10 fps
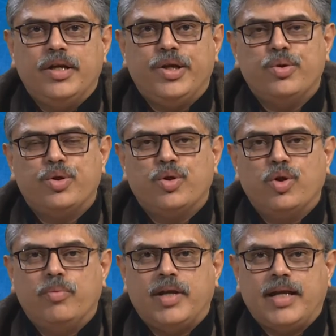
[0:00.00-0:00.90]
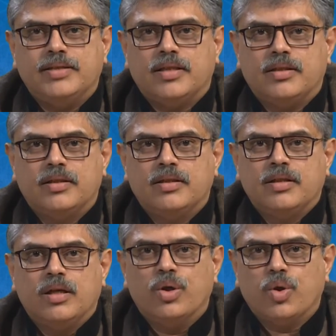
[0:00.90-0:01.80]
due to globalization,
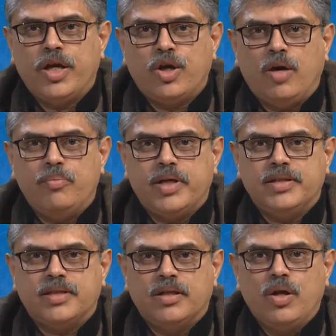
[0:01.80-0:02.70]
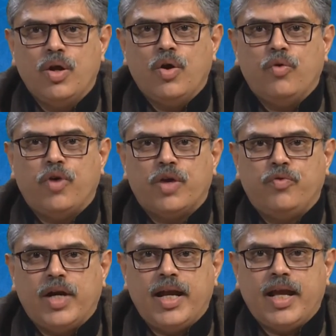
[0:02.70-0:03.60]
growing competition, for
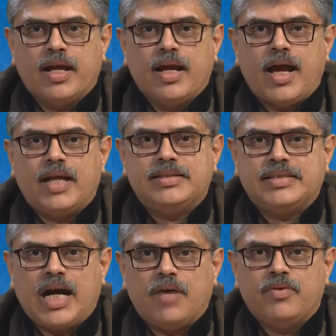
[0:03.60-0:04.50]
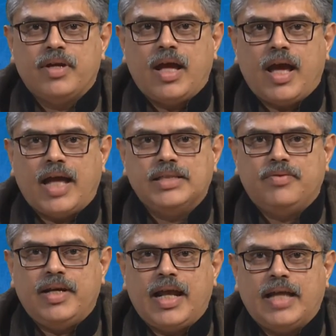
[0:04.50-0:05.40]
funding and staff, as
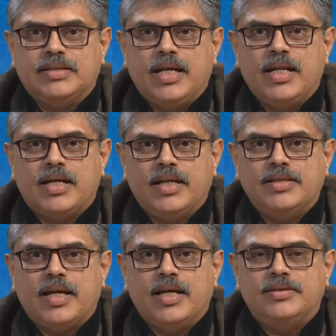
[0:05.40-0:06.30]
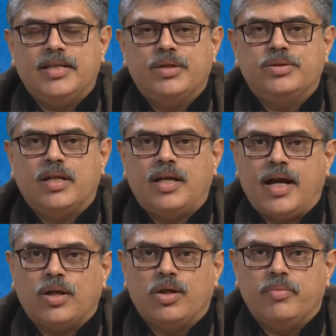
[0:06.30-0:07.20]
well as increasing institutional
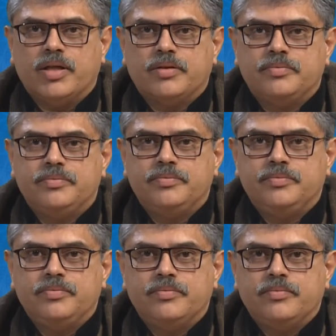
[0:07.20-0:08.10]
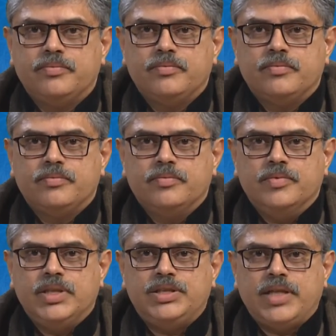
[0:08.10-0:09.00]
autonomy.
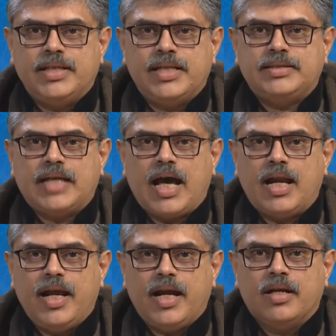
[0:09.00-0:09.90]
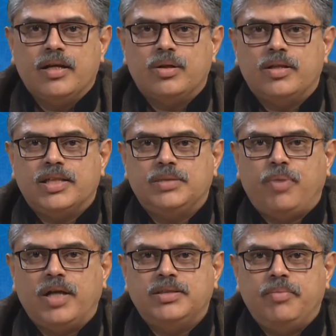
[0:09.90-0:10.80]
The changes are linked to the
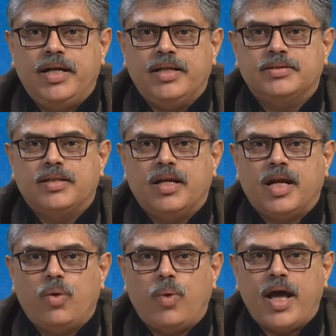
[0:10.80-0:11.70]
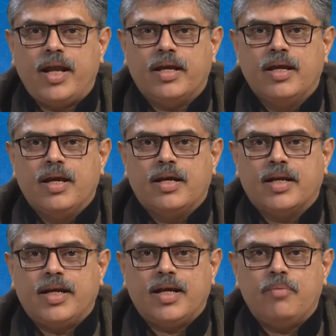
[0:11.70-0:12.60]
responsibilities requiring
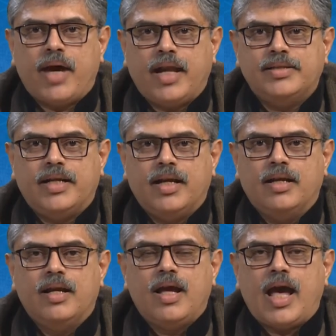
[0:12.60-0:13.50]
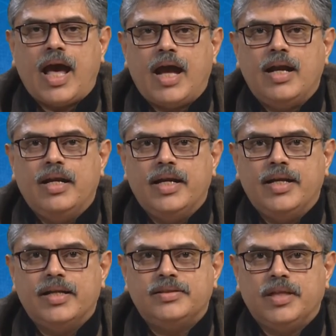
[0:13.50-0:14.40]
greater managerial and
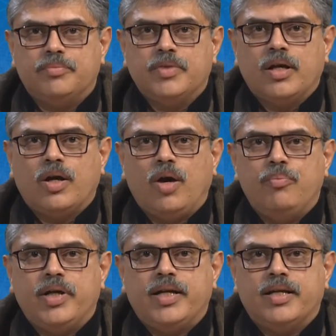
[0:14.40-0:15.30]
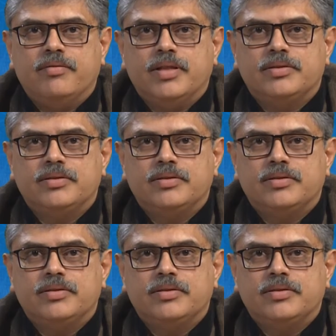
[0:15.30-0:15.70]
leadership competitiveness.